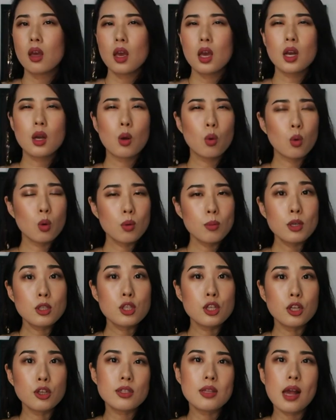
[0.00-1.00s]
It
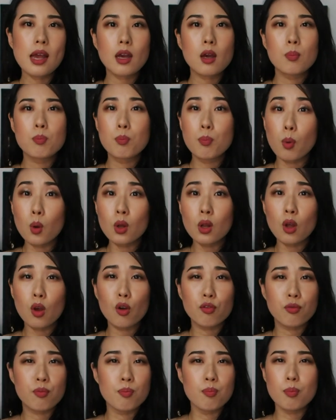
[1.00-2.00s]
almost looks like a ball
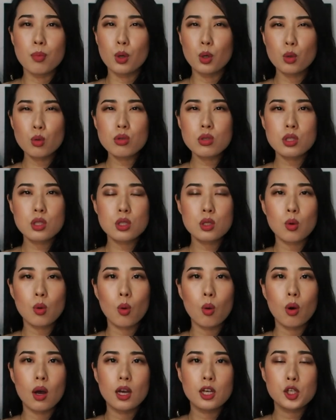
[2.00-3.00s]
of mousse
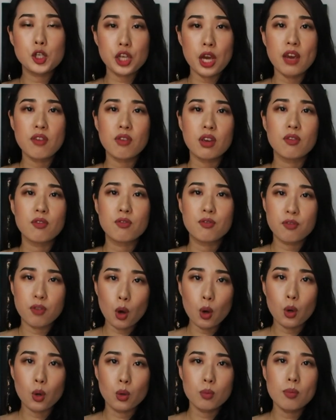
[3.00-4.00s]
or shaving
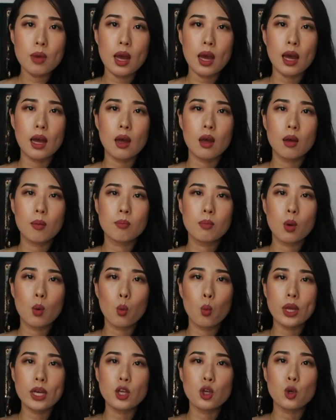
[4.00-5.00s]
foam
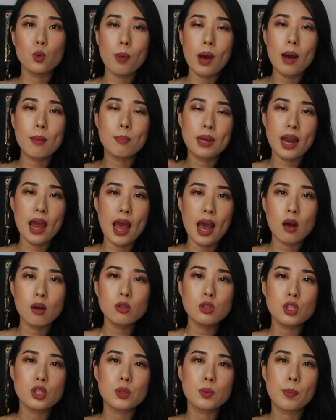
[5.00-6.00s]
when you pump it
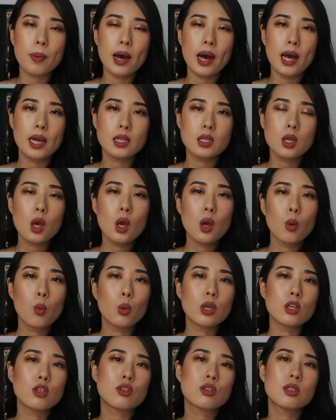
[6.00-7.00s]
out, but
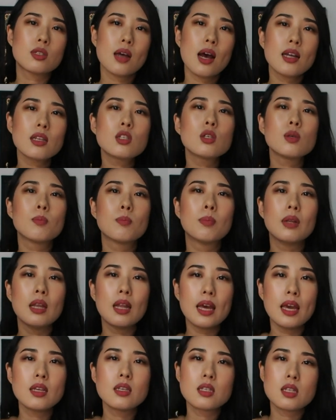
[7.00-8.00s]
when you start to
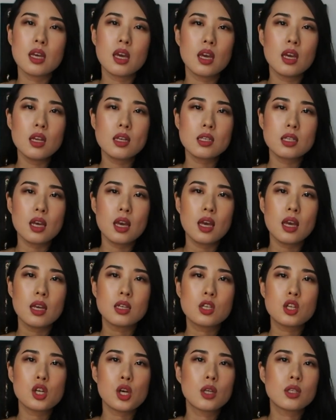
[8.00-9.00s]
blend it,
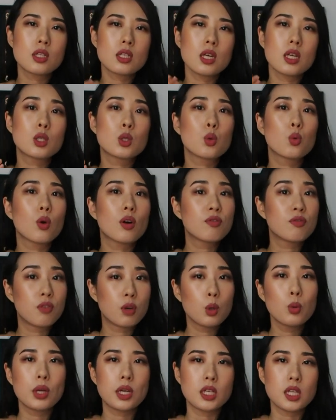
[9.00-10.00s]
it turns into a
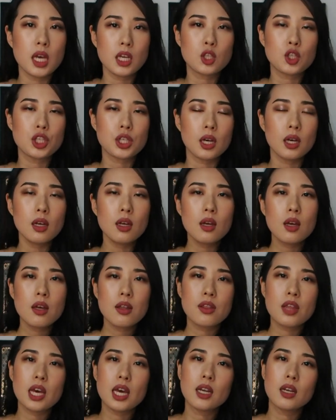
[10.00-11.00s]
fluid texture,
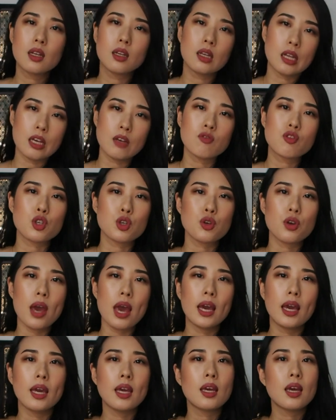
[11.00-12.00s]
then leaves you
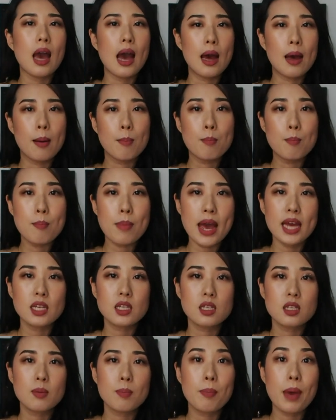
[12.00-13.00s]
a
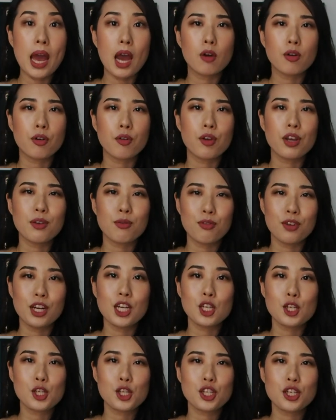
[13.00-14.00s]
matte powdery
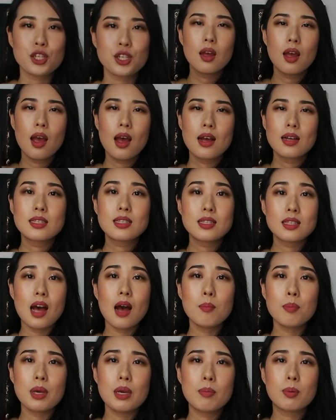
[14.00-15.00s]
finish.
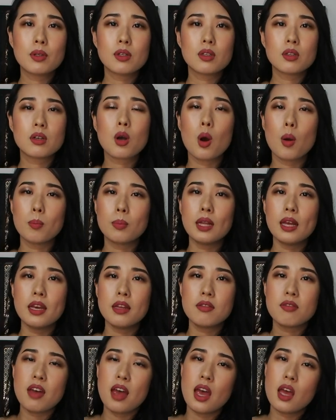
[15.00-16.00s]
Some people
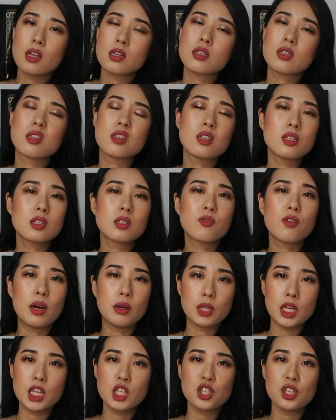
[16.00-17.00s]
complain that this
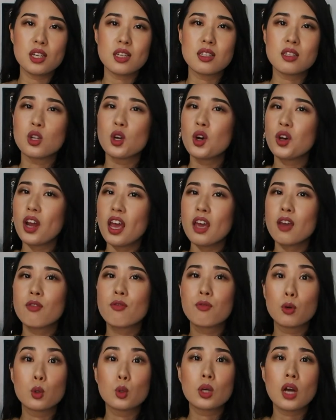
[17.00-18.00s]
foundation is not a
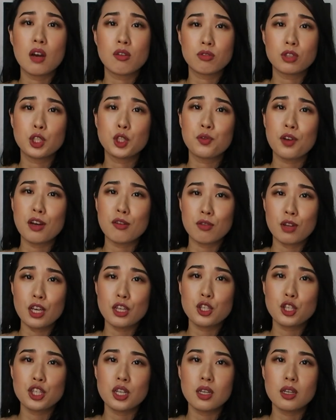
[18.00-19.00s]
full coverage
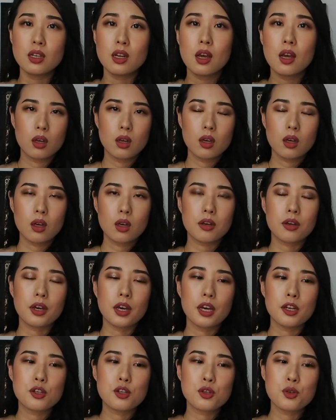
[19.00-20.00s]
foundation.
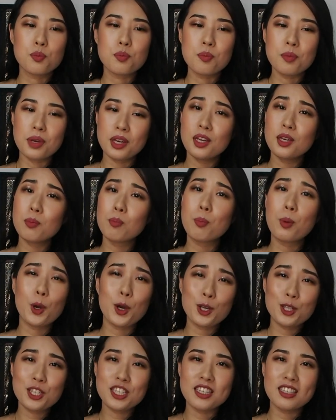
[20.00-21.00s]
Okay, to me
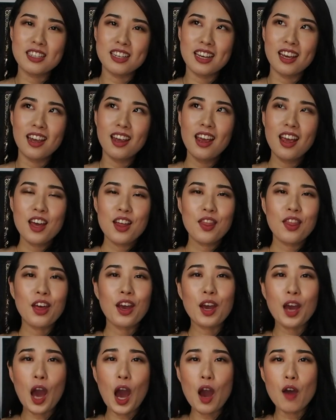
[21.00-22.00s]
personally,
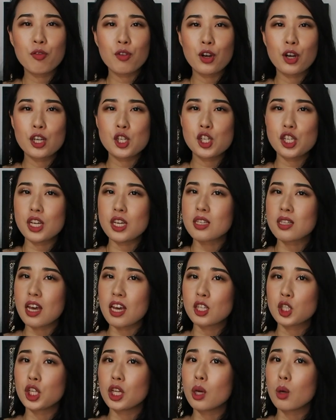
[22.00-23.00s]
the coverage is
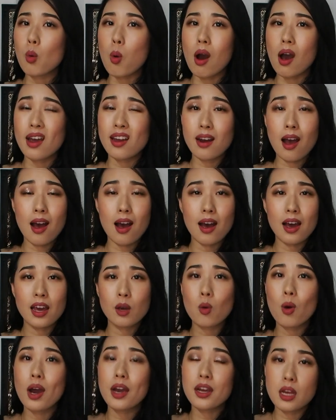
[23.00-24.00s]
actually quite
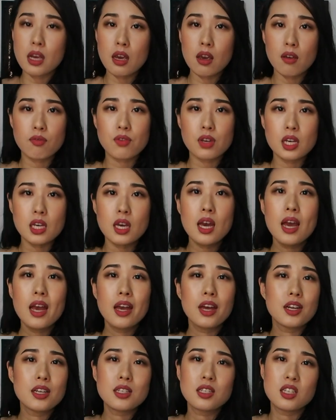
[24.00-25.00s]
high, quite heavy.
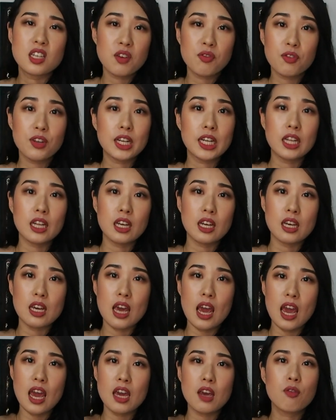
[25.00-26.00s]
It is
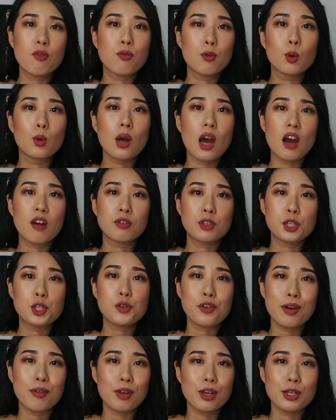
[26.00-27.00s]
definitely a full coverage
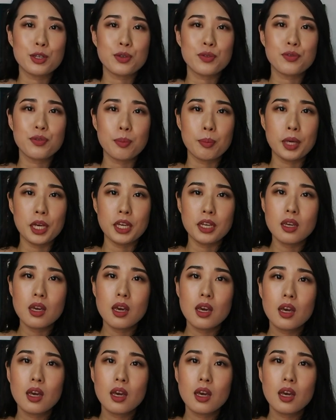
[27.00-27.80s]
foundation for me.